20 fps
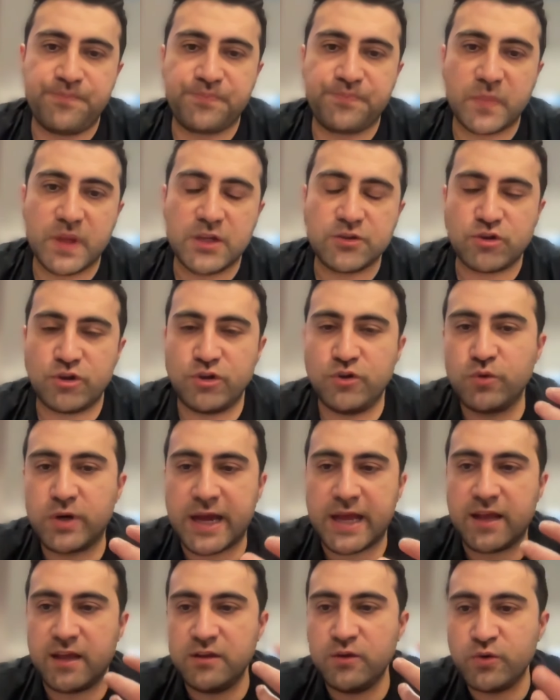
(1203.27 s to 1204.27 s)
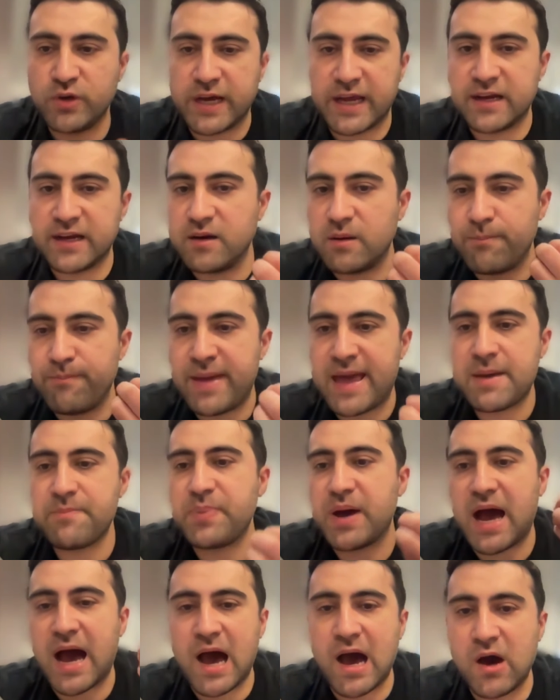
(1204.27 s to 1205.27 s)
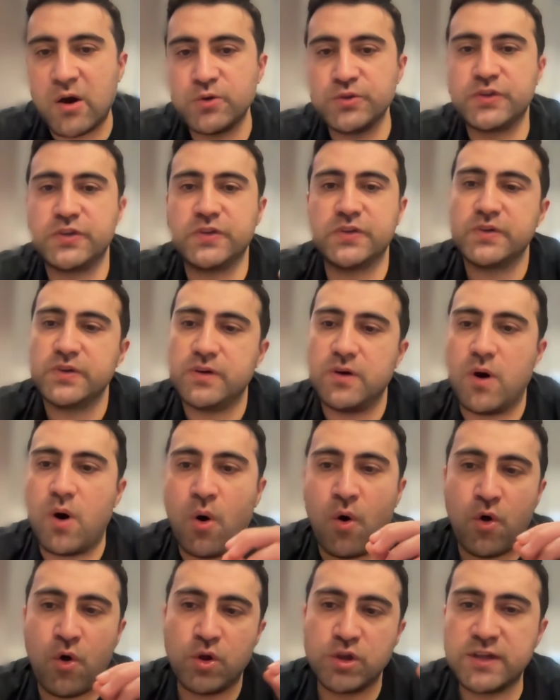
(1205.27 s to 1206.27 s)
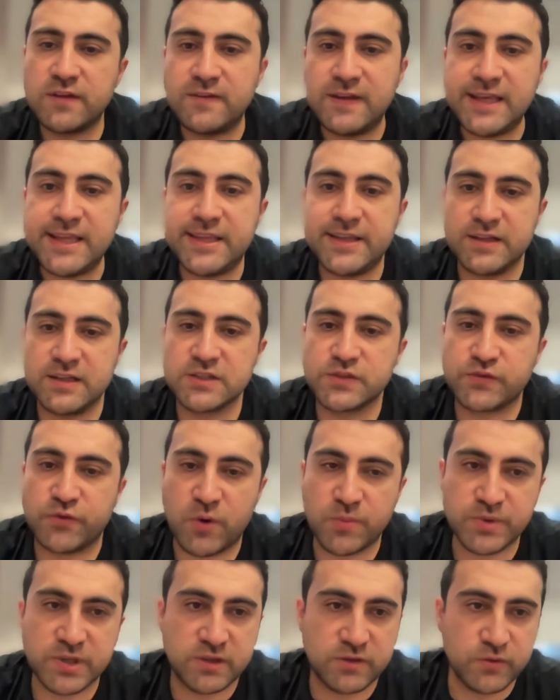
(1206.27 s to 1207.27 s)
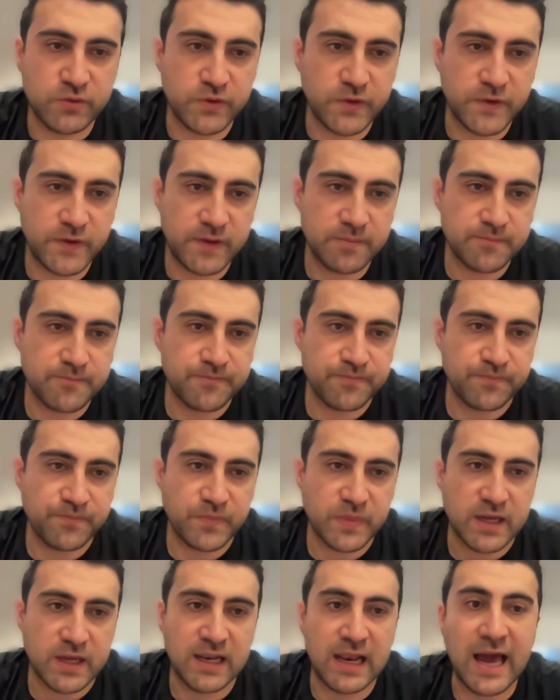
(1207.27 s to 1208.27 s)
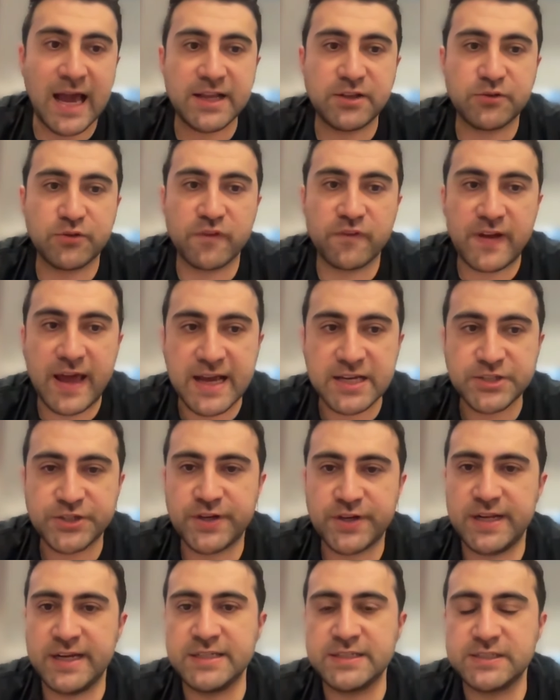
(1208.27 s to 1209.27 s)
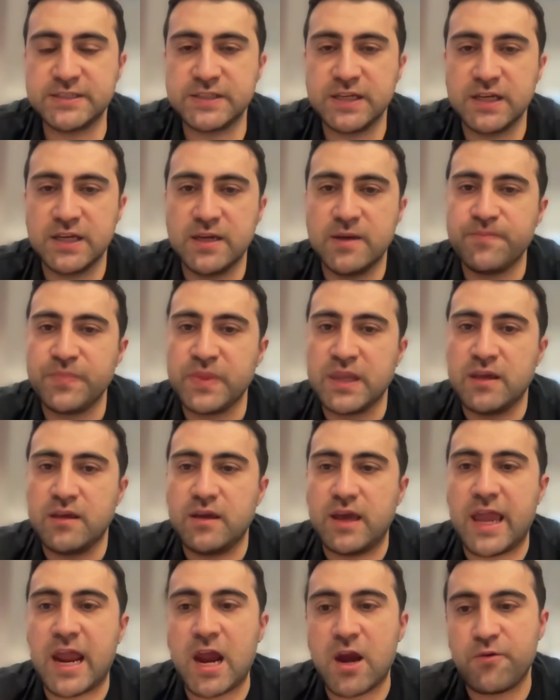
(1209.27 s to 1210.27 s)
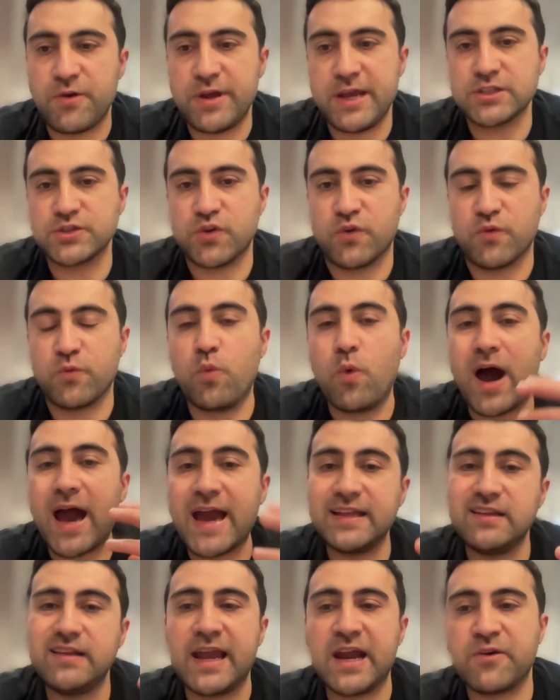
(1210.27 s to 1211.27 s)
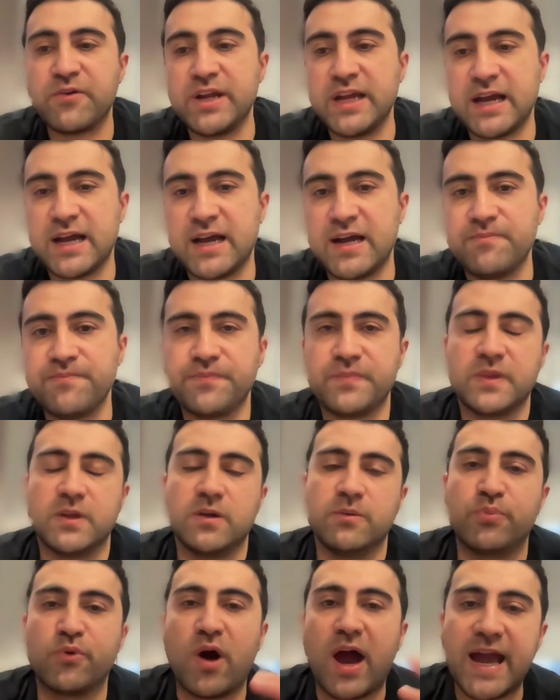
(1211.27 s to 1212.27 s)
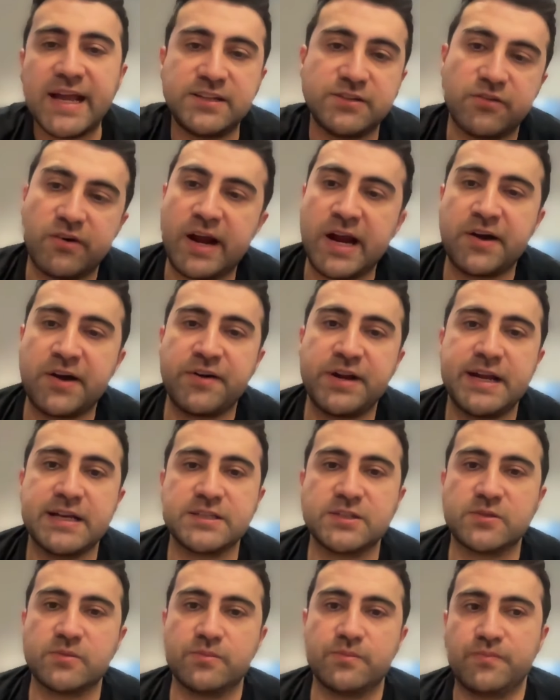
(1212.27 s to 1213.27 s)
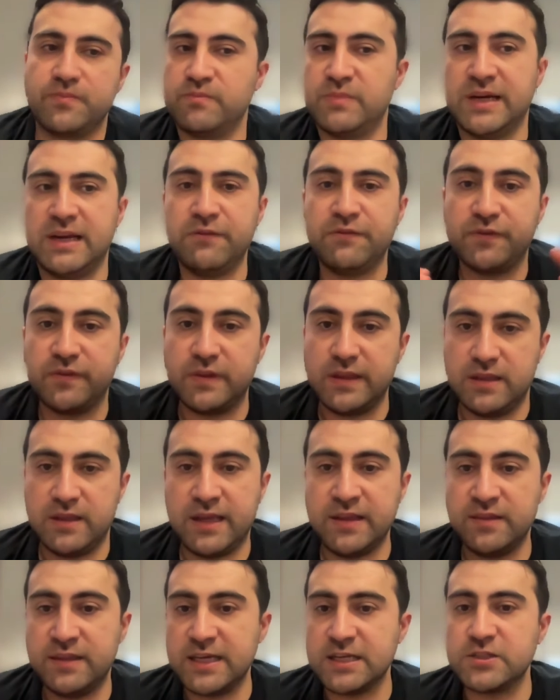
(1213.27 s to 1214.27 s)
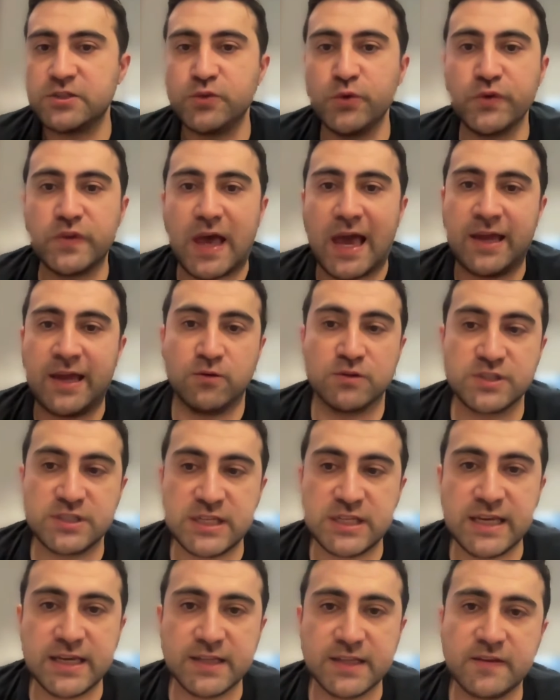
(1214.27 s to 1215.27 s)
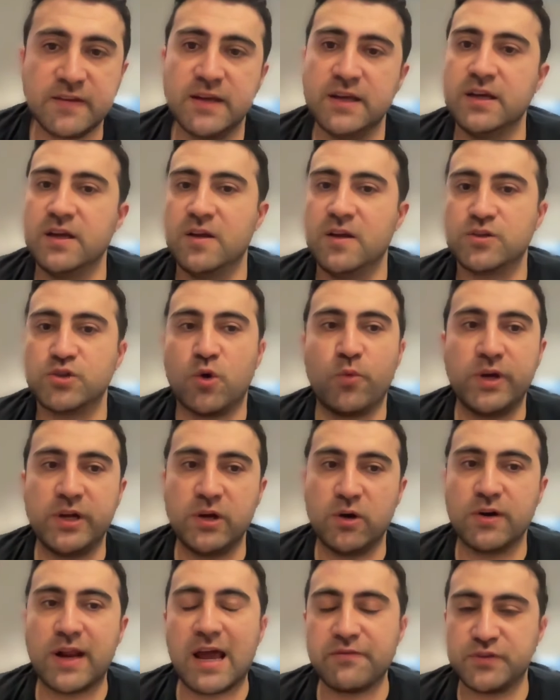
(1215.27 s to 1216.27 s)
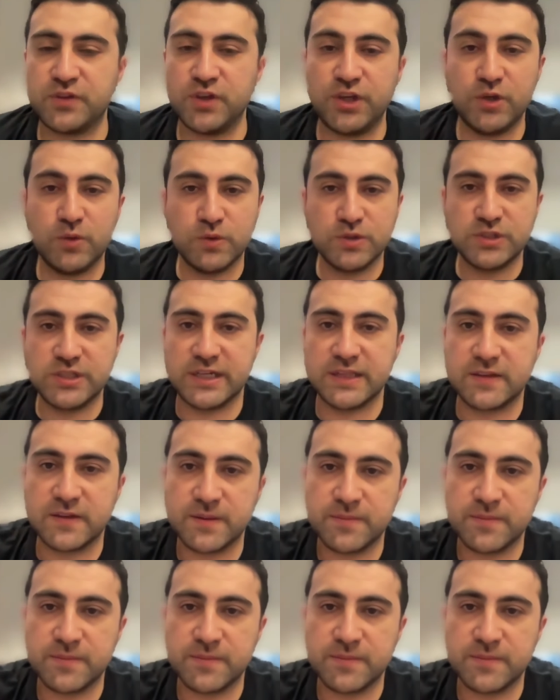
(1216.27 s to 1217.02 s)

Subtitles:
So you can map out all the details from the tooth. Light reflection is areas of white area, brighter areas, but if in this tooth I don't see it, so we don't have to use it.